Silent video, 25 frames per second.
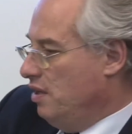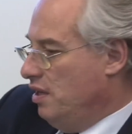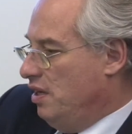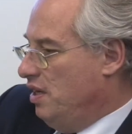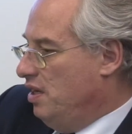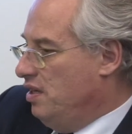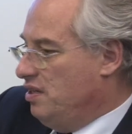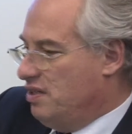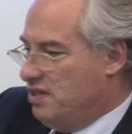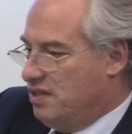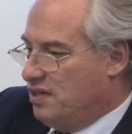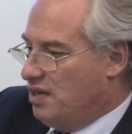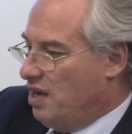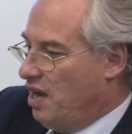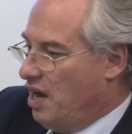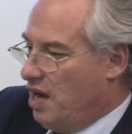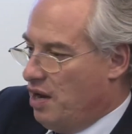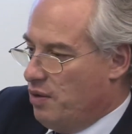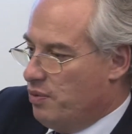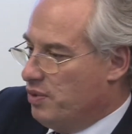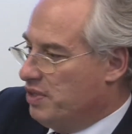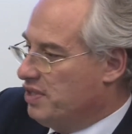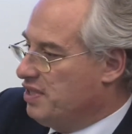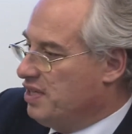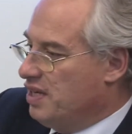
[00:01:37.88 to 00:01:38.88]
is, I
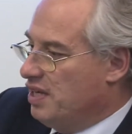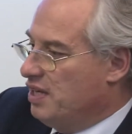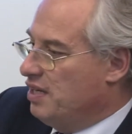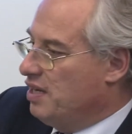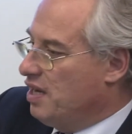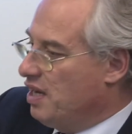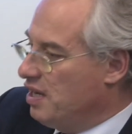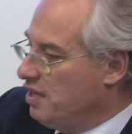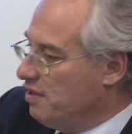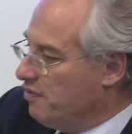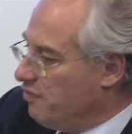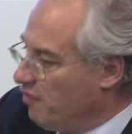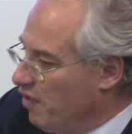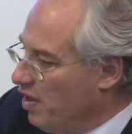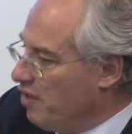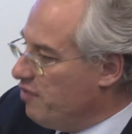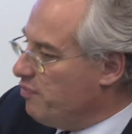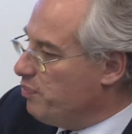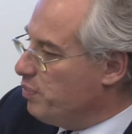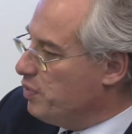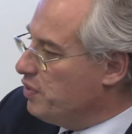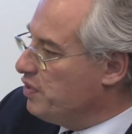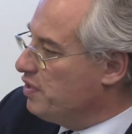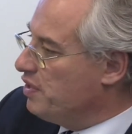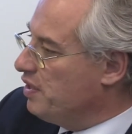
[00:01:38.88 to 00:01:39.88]
would say,
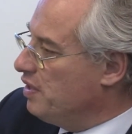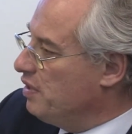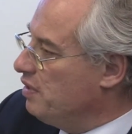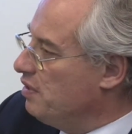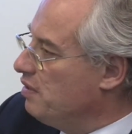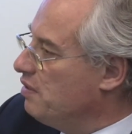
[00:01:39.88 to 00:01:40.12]
95%